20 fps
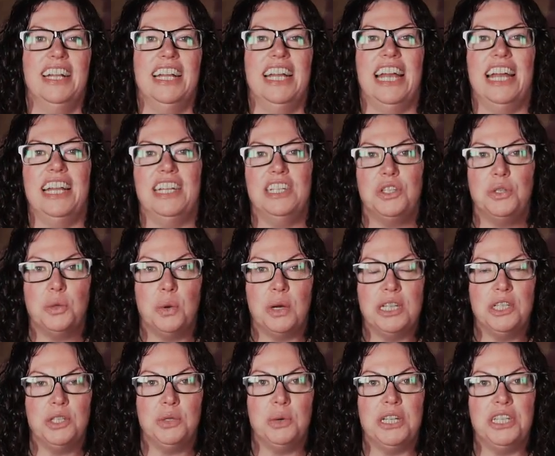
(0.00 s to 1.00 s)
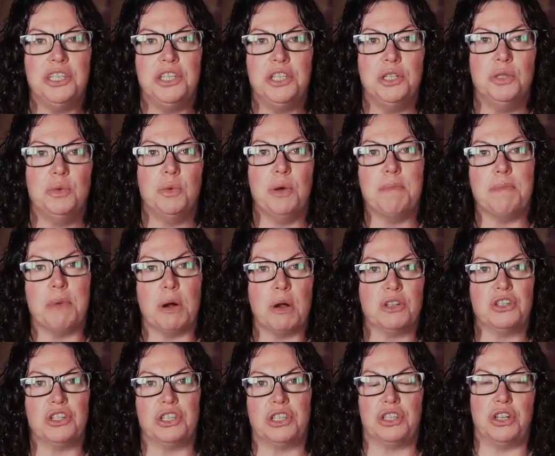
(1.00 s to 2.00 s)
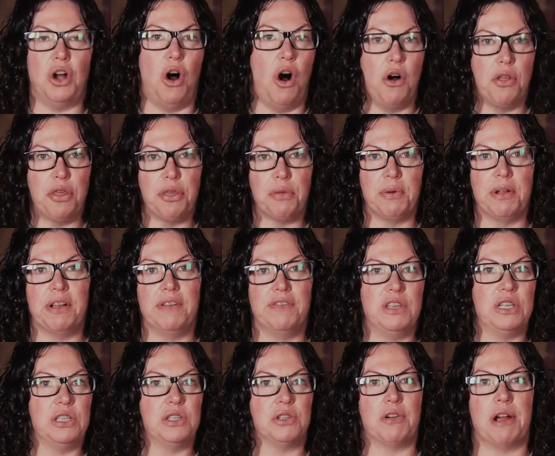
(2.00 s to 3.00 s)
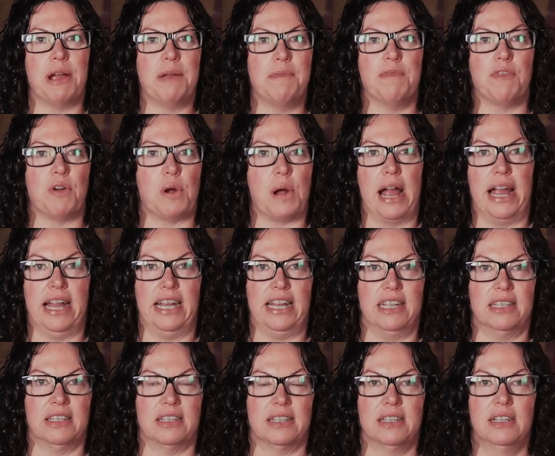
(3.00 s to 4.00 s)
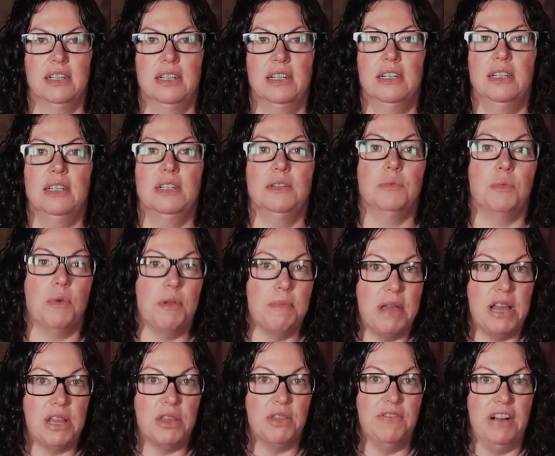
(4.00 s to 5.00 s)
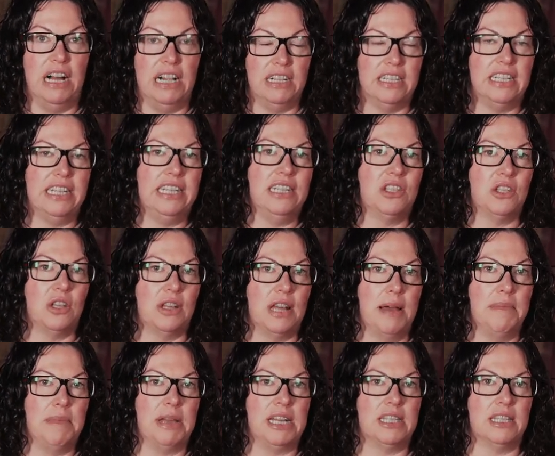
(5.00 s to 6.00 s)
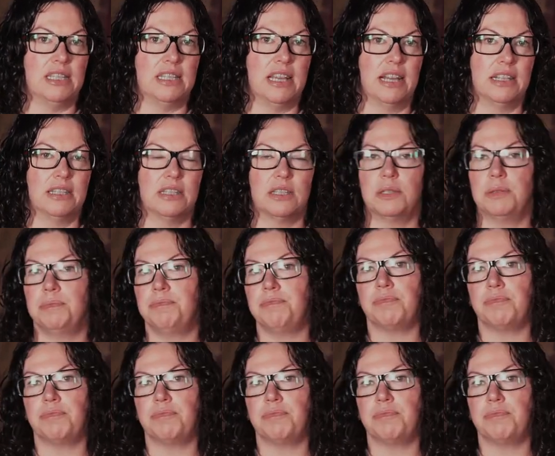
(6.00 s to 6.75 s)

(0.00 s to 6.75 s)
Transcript: And in 2022 we purchased all three of these grape varieties. We make the Valdegui, so that made sense.